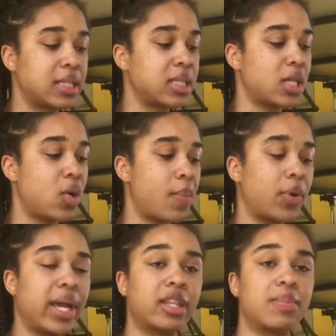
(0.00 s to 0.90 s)
So I'm going
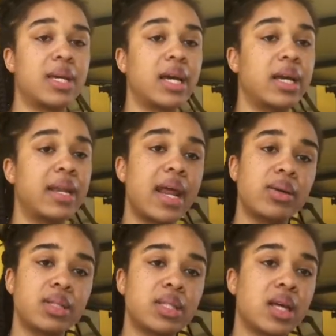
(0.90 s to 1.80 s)
to have to be cutting out
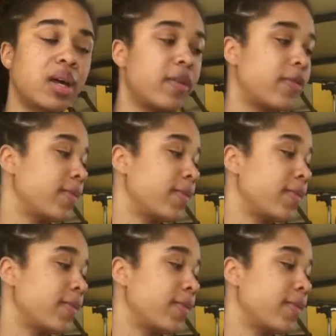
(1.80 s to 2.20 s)
stuff.